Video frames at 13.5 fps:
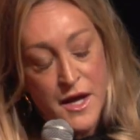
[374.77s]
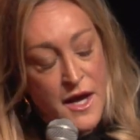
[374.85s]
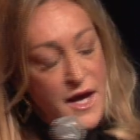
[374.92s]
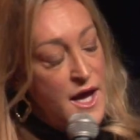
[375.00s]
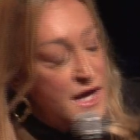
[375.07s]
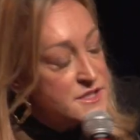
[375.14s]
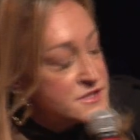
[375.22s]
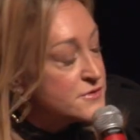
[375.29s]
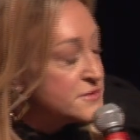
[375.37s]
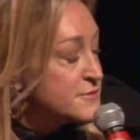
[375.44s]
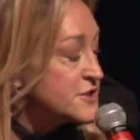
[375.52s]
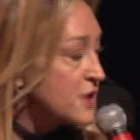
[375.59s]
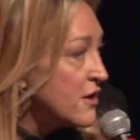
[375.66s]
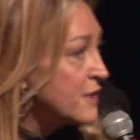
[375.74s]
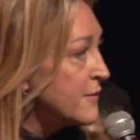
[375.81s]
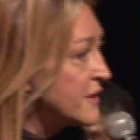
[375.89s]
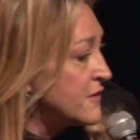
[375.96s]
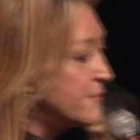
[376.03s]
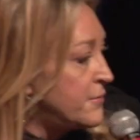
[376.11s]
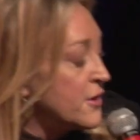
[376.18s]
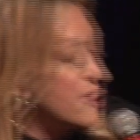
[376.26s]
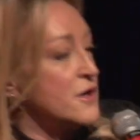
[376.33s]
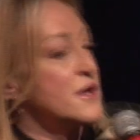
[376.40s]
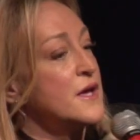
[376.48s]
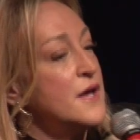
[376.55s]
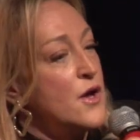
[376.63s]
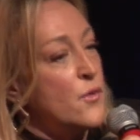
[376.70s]
And so as we talk about in the
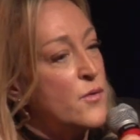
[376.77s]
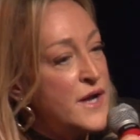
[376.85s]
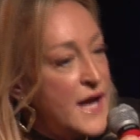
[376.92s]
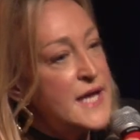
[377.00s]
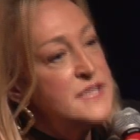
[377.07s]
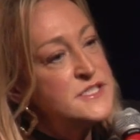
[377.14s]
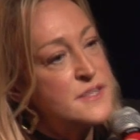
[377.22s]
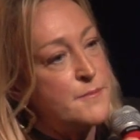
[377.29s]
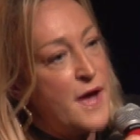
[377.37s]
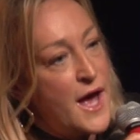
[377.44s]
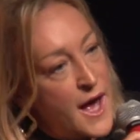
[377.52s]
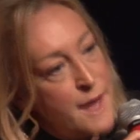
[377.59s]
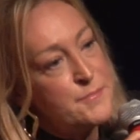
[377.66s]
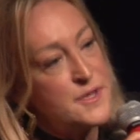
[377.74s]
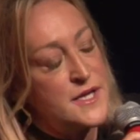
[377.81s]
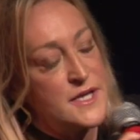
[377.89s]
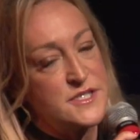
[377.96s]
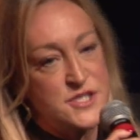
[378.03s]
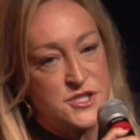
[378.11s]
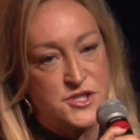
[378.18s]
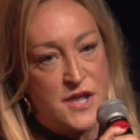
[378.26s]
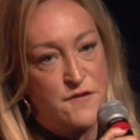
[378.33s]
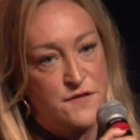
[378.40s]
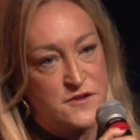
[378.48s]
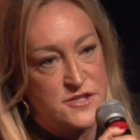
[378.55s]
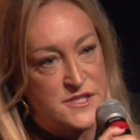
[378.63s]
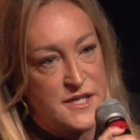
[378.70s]
book, what ends up happening to
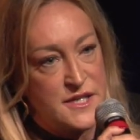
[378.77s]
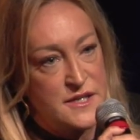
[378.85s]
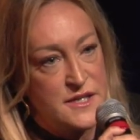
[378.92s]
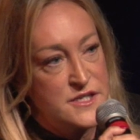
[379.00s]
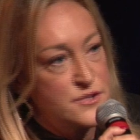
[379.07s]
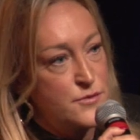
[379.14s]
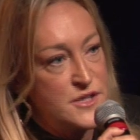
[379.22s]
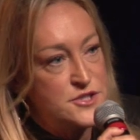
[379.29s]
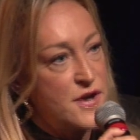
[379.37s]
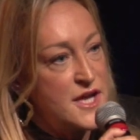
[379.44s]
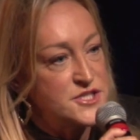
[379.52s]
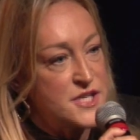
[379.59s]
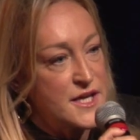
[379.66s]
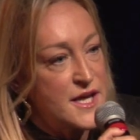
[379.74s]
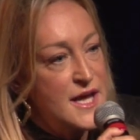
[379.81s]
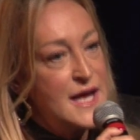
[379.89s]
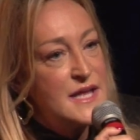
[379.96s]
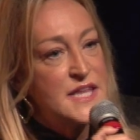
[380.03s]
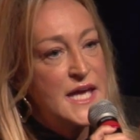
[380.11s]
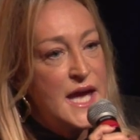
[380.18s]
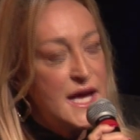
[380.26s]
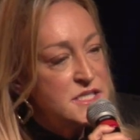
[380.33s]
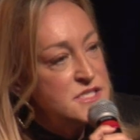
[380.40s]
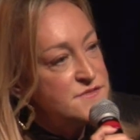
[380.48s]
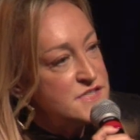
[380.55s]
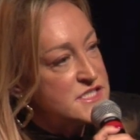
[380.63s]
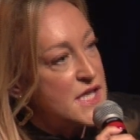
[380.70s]
Jefferson is quite tragic. The end
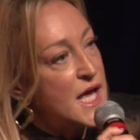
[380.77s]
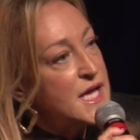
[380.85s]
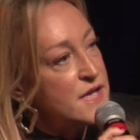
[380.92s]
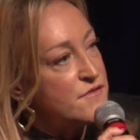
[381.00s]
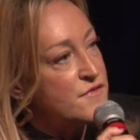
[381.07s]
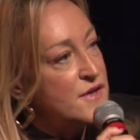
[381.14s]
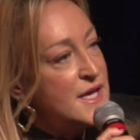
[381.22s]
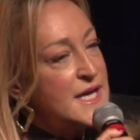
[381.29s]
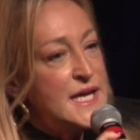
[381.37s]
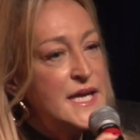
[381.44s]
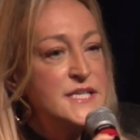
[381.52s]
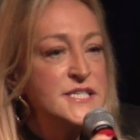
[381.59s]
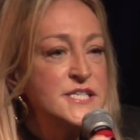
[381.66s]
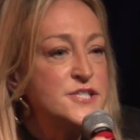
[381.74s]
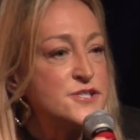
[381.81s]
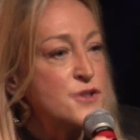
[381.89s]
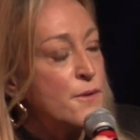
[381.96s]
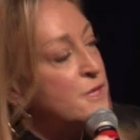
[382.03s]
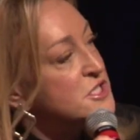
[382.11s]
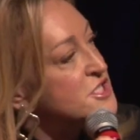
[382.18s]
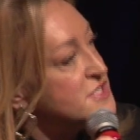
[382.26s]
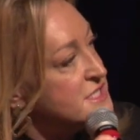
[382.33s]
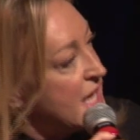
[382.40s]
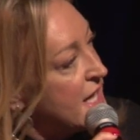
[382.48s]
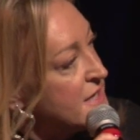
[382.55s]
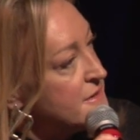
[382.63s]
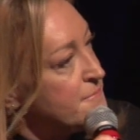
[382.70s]
of his life, he's in so much
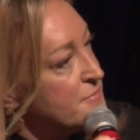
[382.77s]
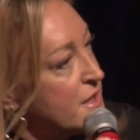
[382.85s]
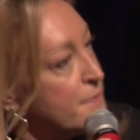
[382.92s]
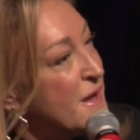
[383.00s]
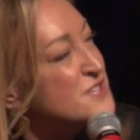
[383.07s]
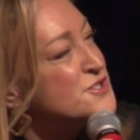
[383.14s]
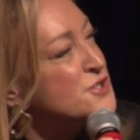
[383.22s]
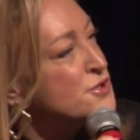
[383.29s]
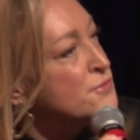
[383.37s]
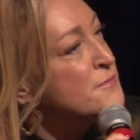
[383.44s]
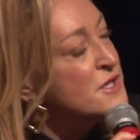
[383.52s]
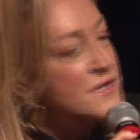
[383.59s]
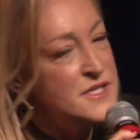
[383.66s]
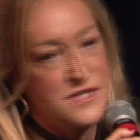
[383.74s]
debt, about $2 million